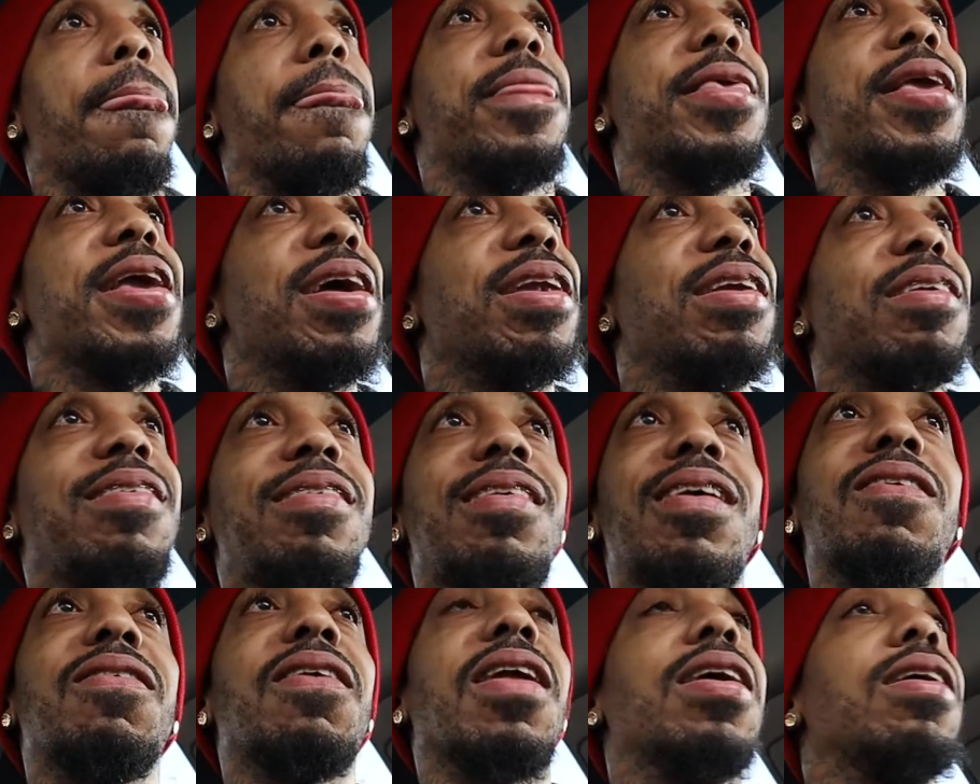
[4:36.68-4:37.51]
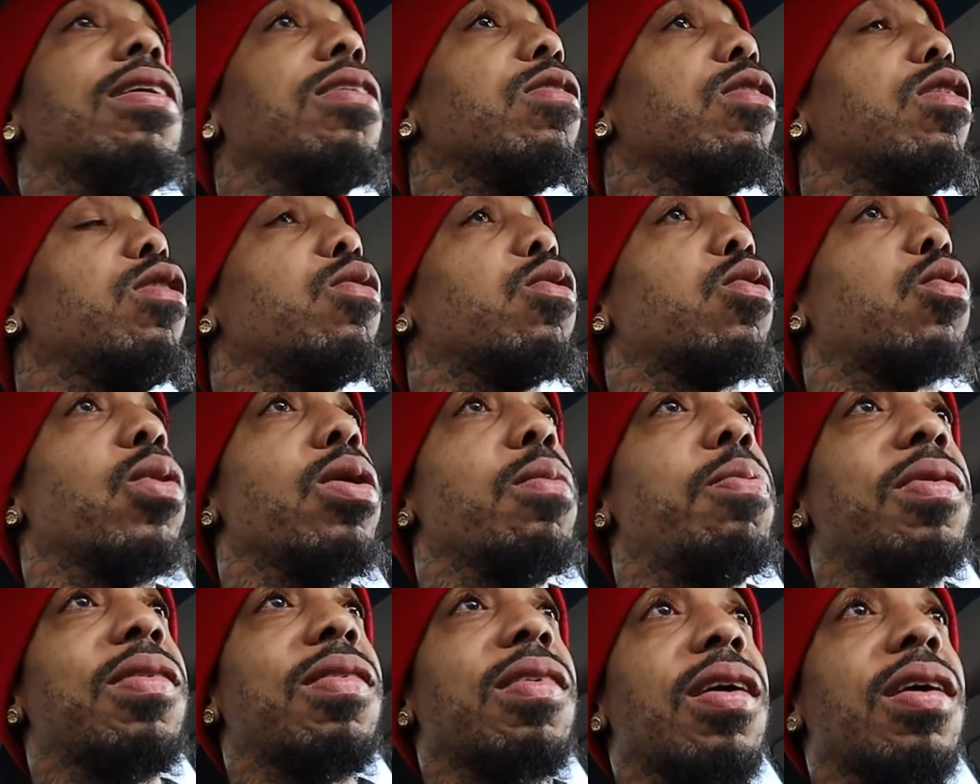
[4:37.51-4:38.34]
yeah, the sheriff, like, it was
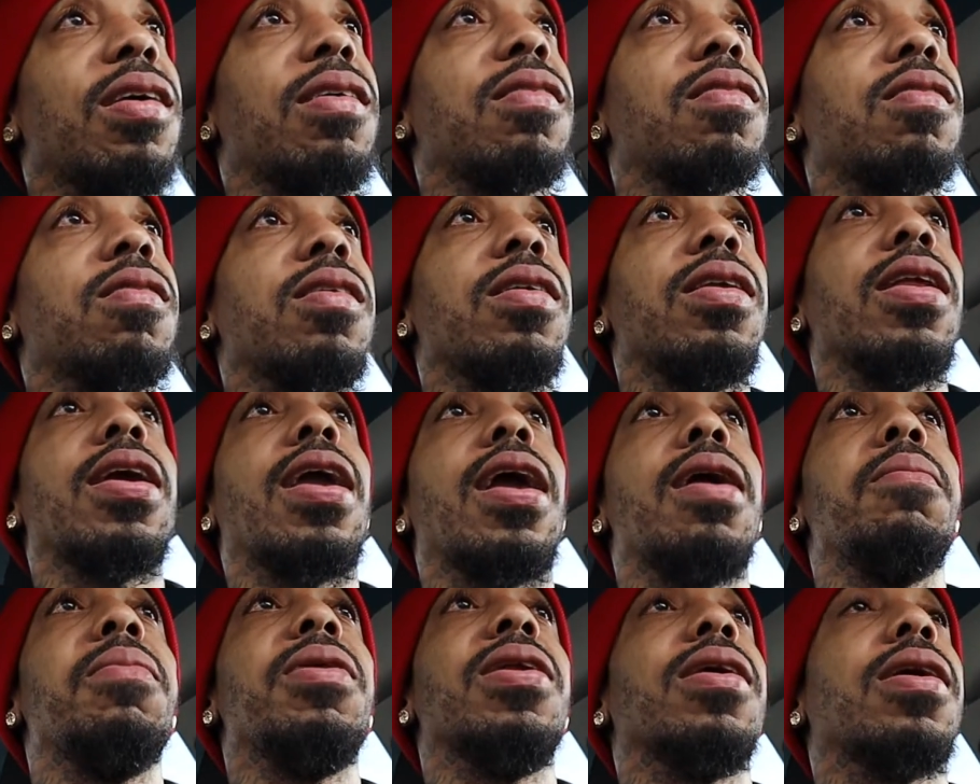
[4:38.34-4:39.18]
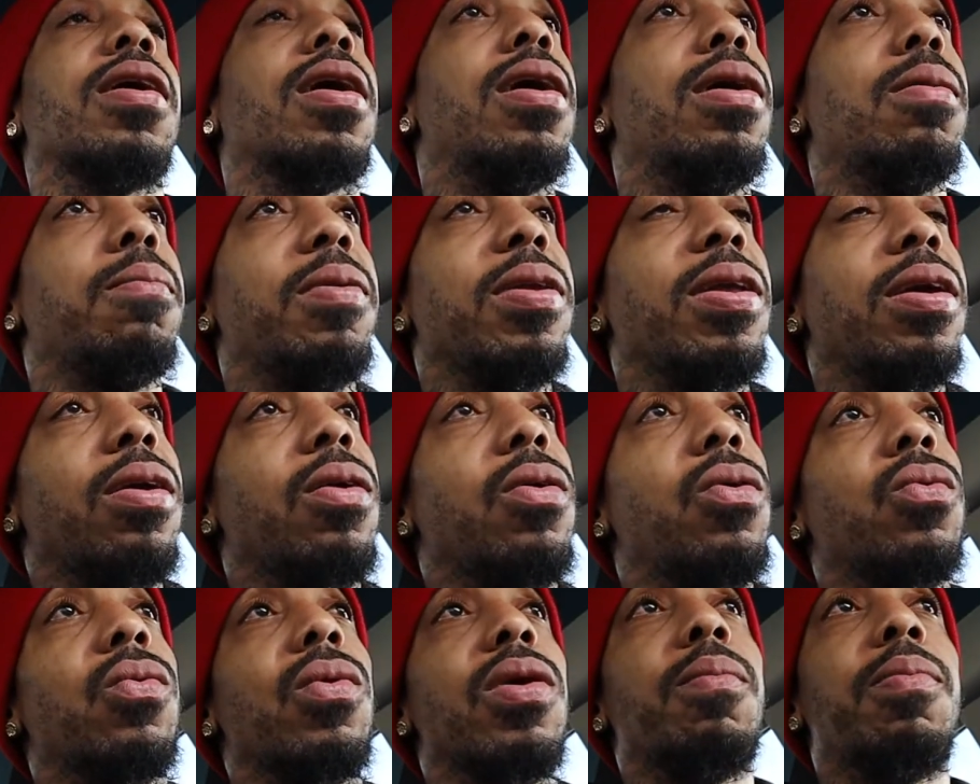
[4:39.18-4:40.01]
repossessed, and they gave me the company
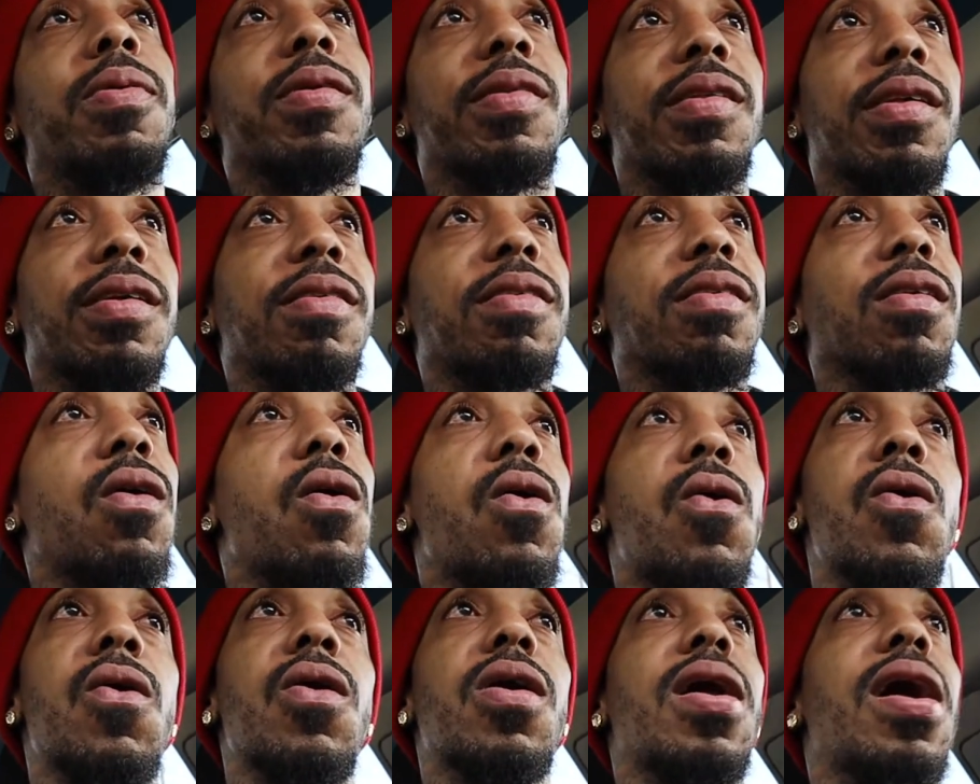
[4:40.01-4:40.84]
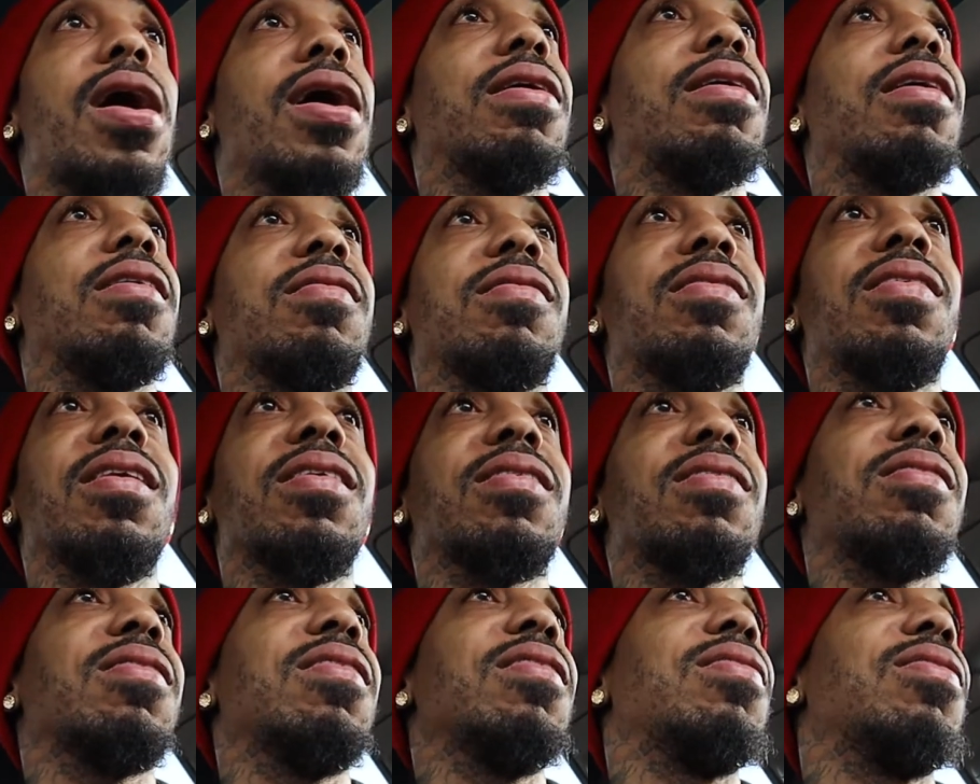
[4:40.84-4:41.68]
who repossessed the car, and I
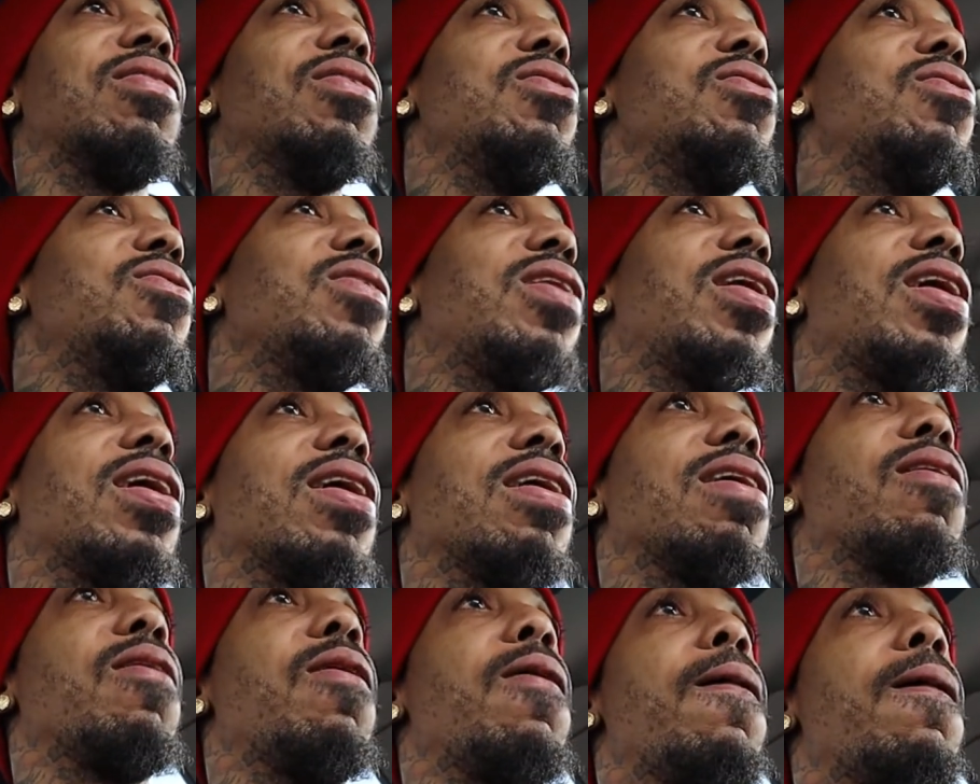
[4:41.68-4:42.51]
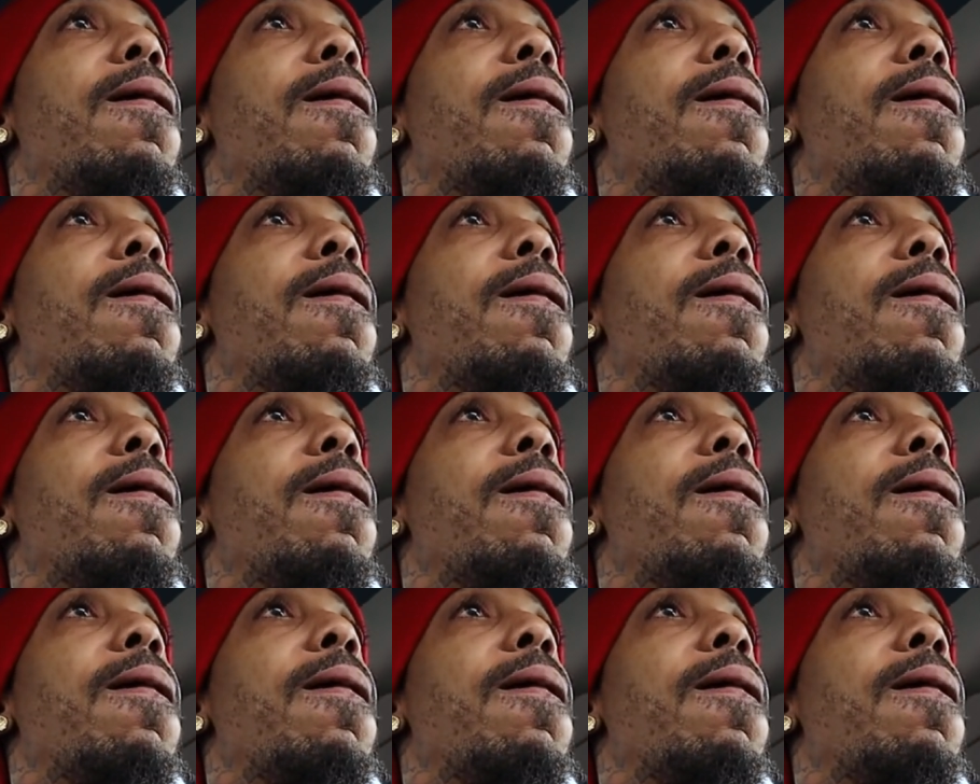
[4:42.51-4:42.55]
texted the dude like,